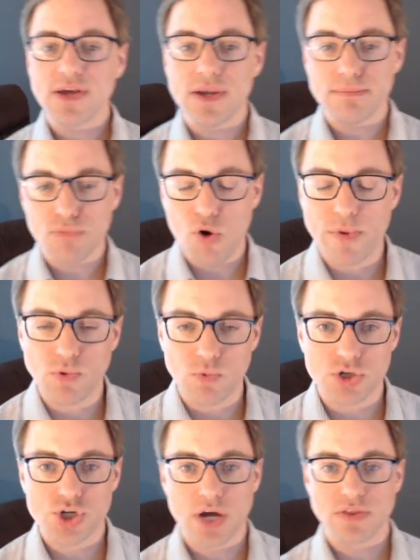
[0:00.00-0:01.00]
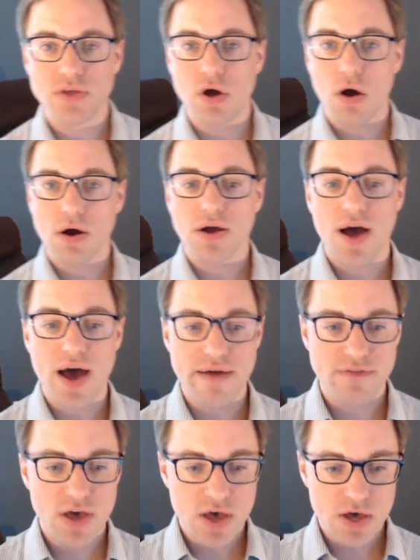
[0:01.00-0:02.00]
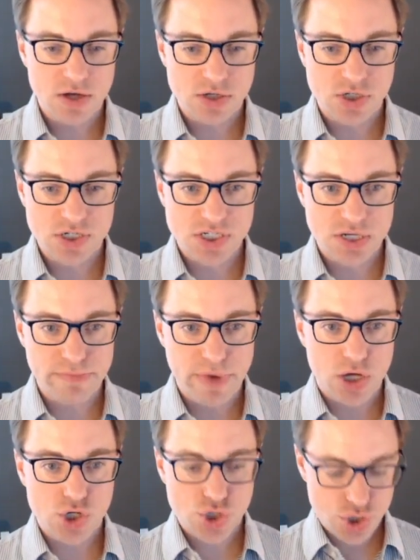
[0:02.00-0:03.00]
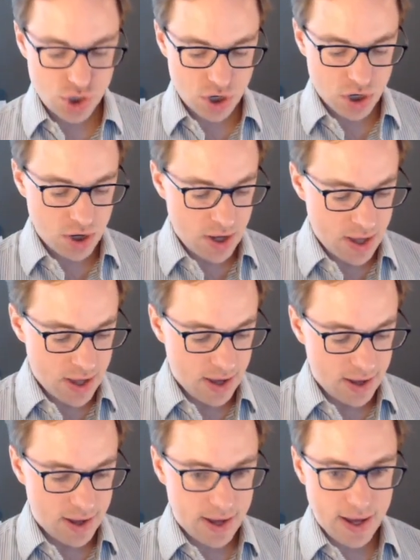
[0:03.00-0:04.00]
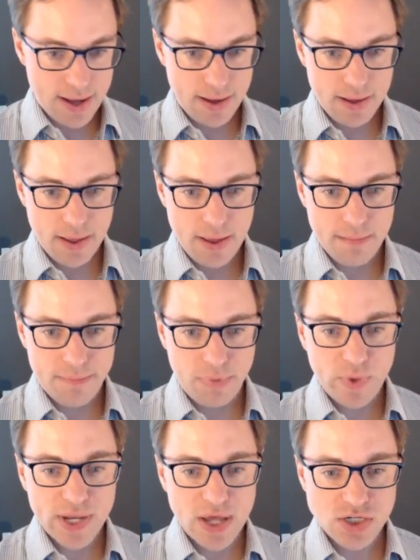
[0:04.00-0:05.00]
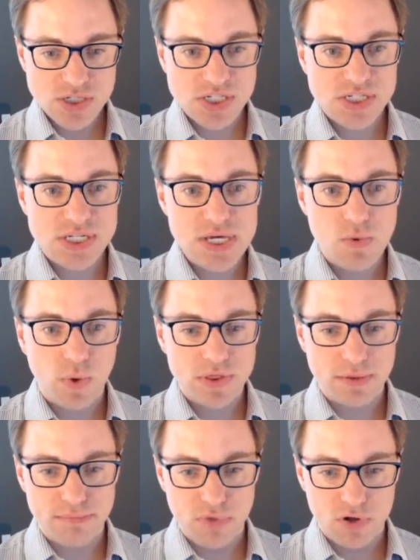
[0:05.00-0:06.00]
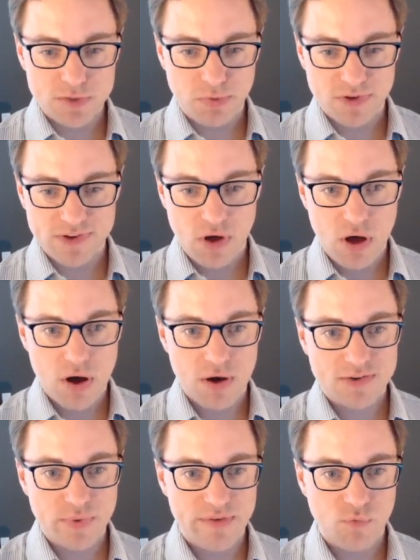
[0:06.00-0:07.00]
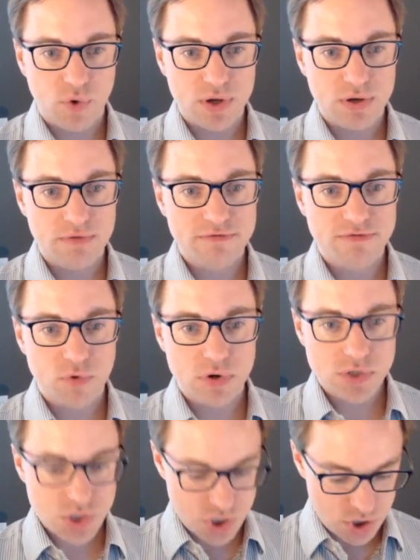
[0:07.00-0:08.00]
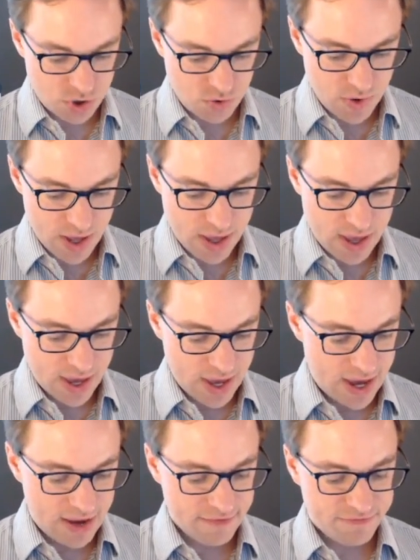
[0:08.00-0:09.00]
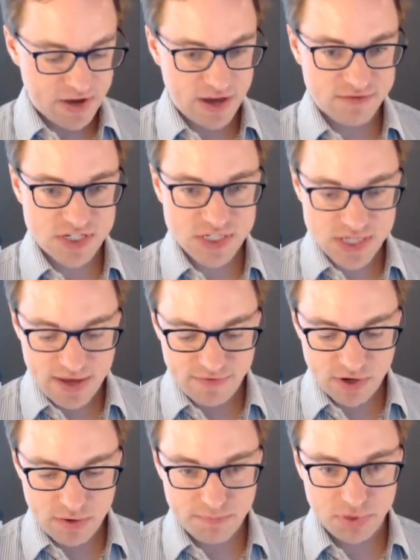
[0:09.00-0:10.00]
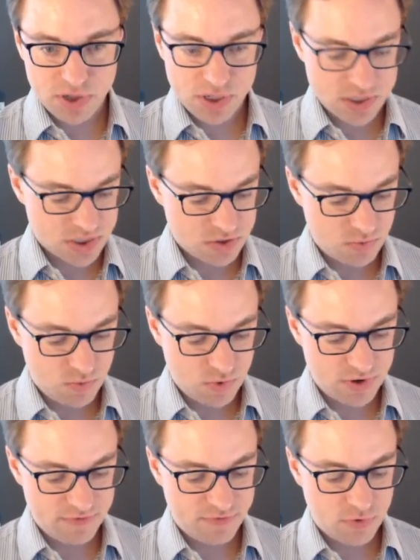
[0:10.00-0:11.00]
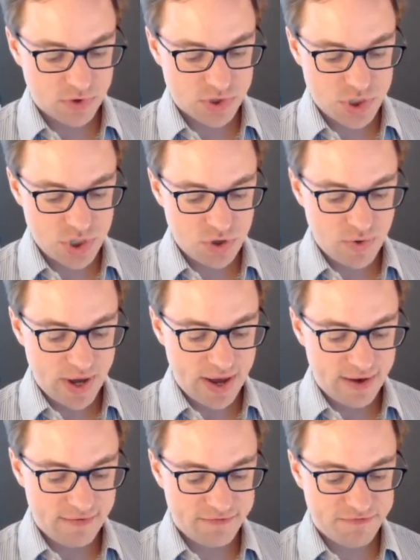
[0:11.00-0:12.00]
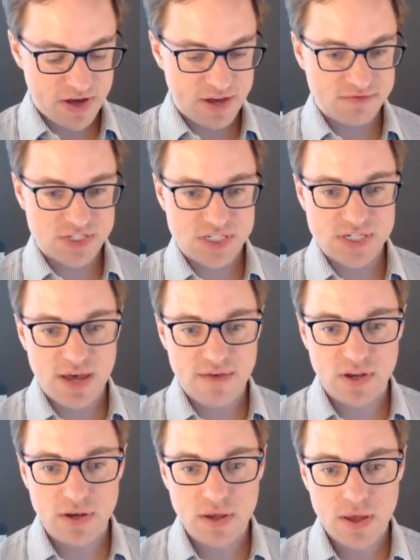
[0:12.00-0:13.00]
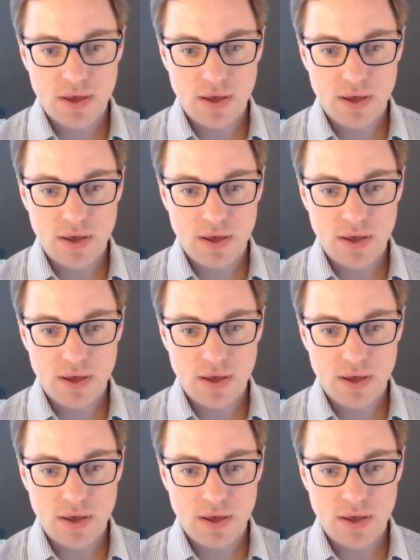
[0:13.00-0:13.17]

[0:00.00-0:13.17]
in a moment, we'll check the archive just to make sure. But we can actually see what the multiples are. So we have 142,857 plus 142,857.